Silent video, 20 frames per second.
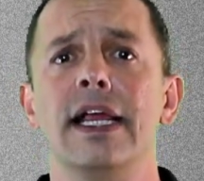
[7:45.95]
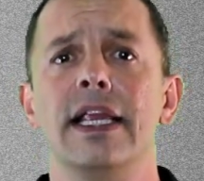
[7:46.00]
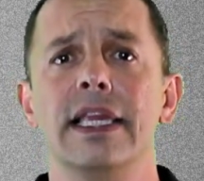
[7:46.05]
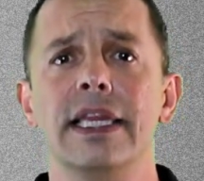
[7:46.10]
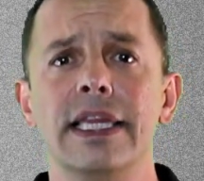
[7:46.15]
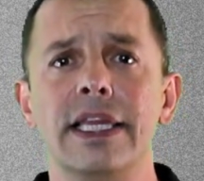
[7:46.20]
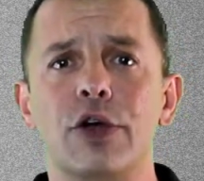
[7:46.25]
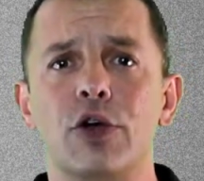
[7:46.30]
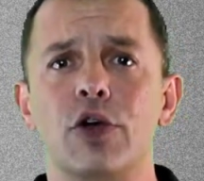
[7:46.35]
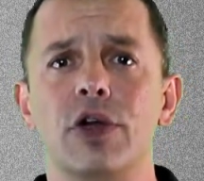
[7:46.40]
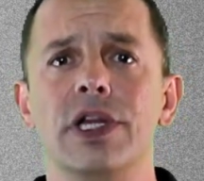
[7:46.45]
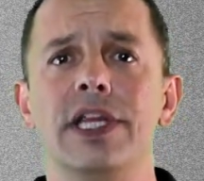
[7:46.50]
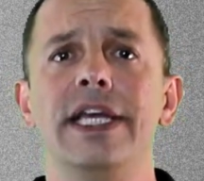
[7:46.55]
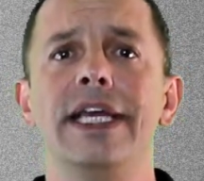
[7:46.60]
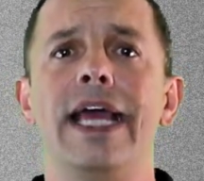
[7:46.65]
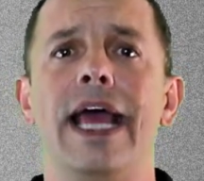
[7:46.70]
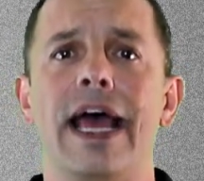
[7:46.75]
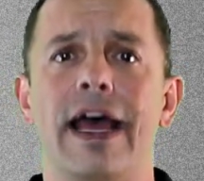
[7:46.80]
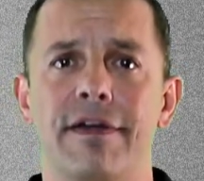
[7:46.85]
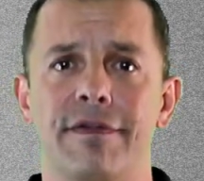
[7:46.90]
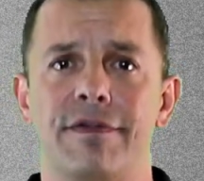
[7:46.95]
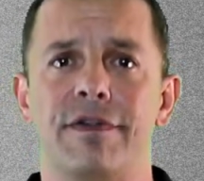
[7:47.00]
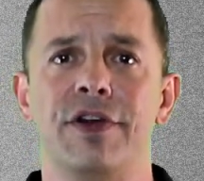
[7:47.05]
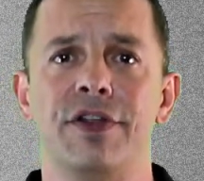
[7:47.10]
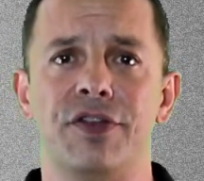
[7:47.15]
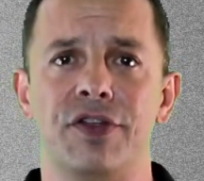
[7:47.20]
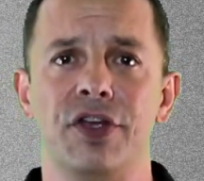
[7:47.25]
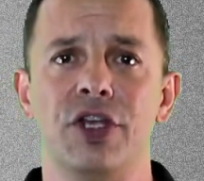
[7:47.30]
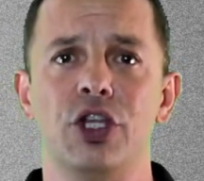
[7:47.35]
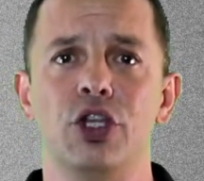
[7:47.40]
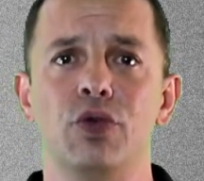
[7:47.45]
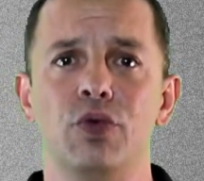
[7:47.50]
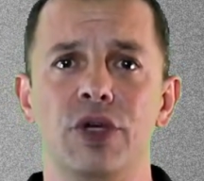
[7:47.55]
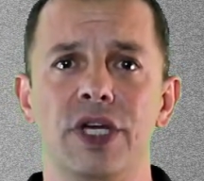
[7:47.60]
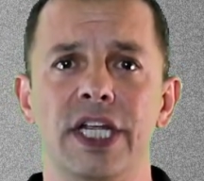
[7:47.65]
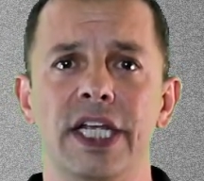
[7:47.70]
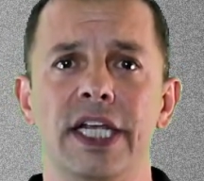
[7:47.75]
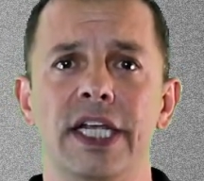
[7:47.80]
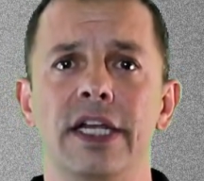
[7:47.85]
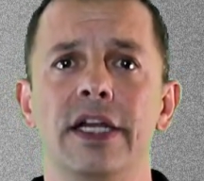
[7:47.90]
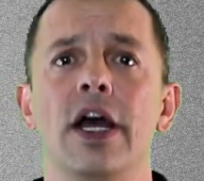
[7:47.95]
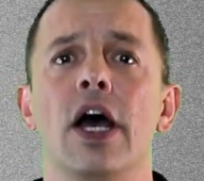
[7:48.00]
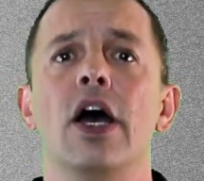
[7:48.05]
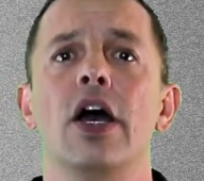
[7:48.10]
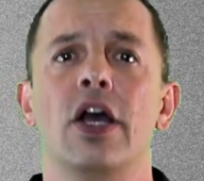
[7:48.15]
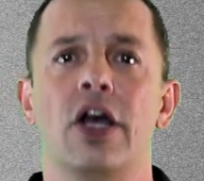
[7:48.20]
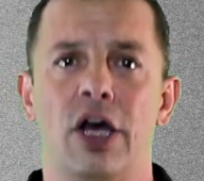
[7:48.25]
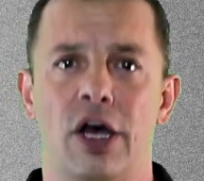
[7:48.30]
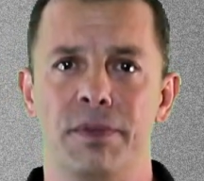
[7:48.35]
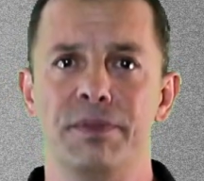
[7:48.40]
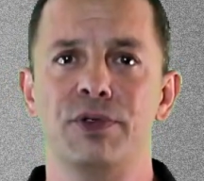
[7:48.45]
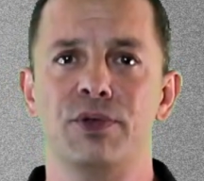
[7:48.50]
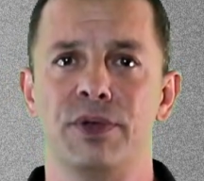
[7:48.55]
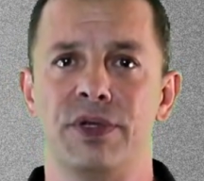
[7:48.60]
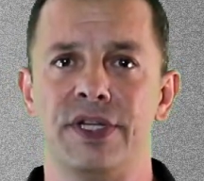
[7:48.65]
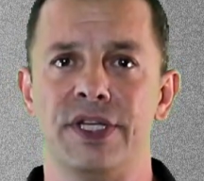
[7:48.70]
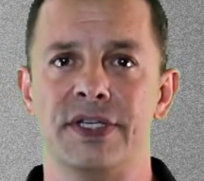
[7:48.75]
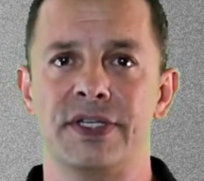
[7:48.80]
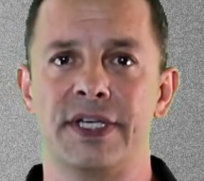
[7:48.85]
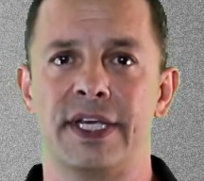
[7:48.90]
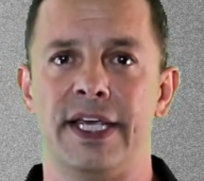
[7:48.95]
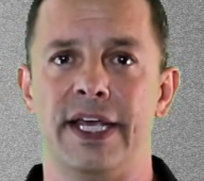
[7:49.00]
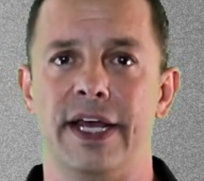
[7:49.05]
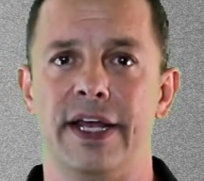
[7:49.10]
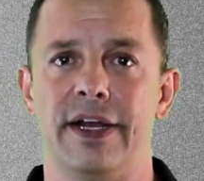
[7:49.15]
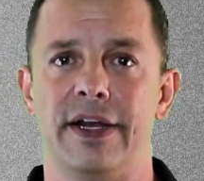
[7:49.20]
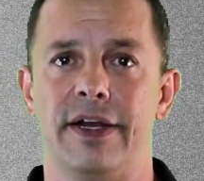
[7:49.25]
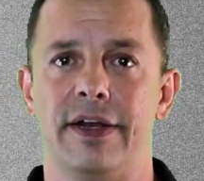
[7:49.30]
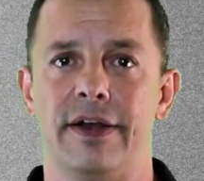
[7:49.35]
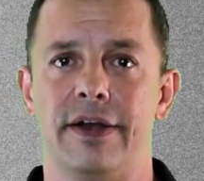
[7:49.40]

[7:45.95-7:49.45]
Literally everything you need comes with this kit.